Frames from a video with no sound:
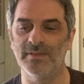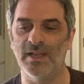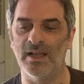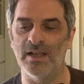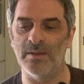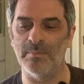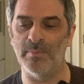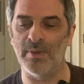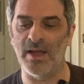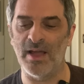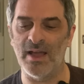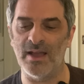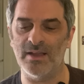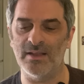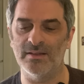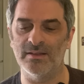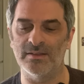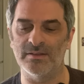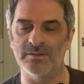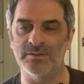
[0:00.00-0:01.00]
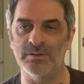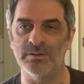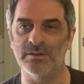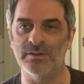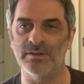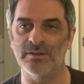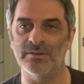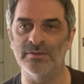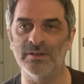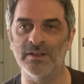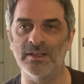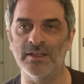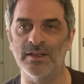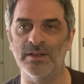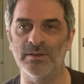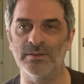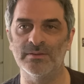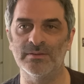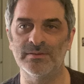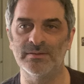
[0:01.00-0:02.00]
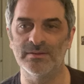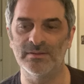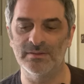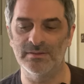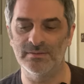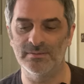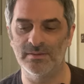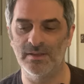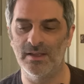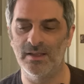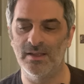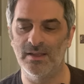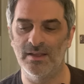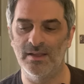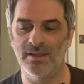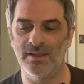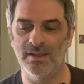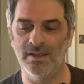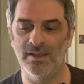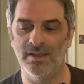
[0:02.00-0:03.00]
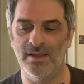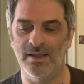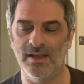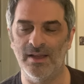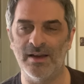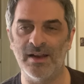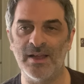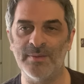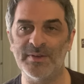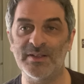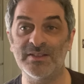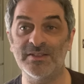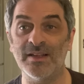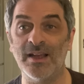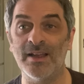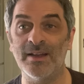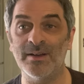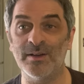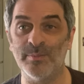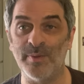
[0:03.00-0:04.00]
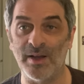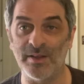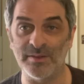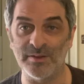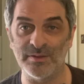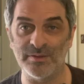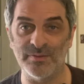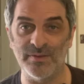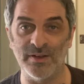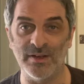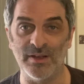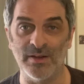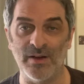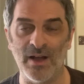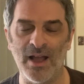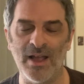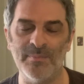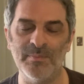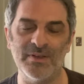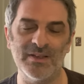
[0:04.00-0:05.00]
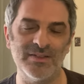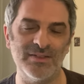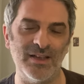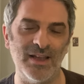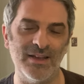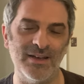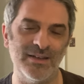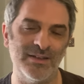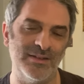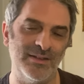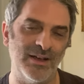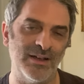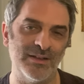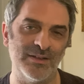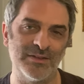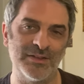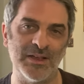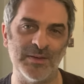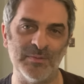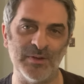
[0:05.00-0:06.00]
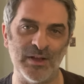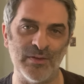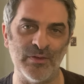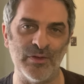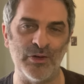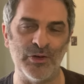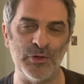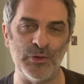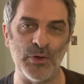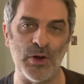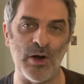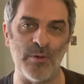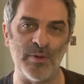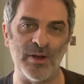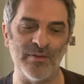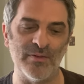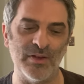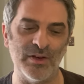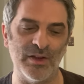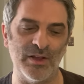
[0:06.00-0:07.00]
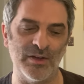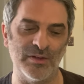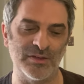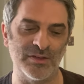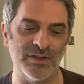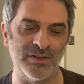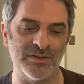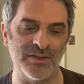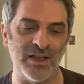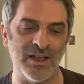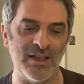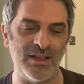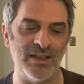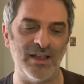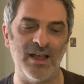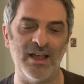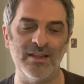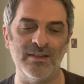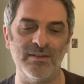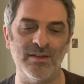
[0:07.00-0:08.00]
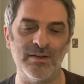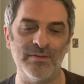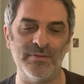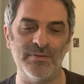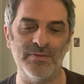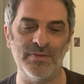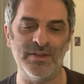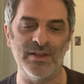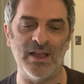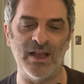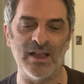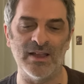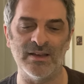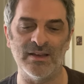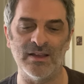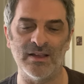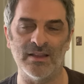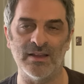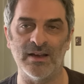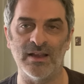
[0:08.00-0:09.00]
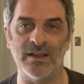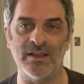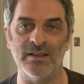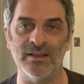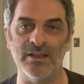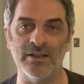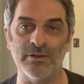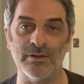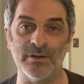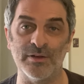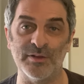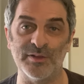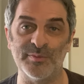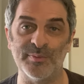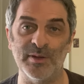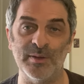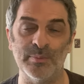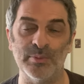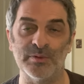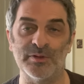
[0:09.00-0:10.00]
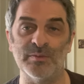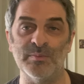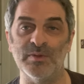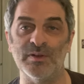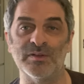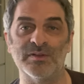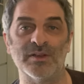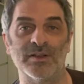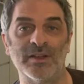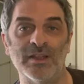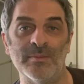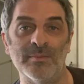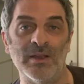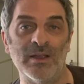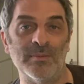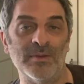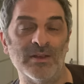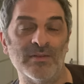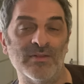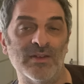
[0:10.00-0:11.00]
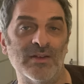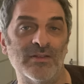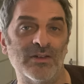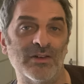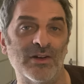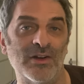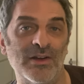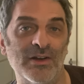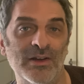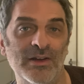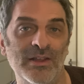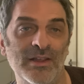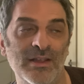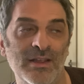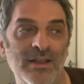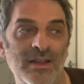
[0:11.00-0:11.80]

I am back. Let's do another video. And I'm excited about this video. I'm excited on some level to do all my videos because I love the idea that I can introduce people to music they maybe have never heard.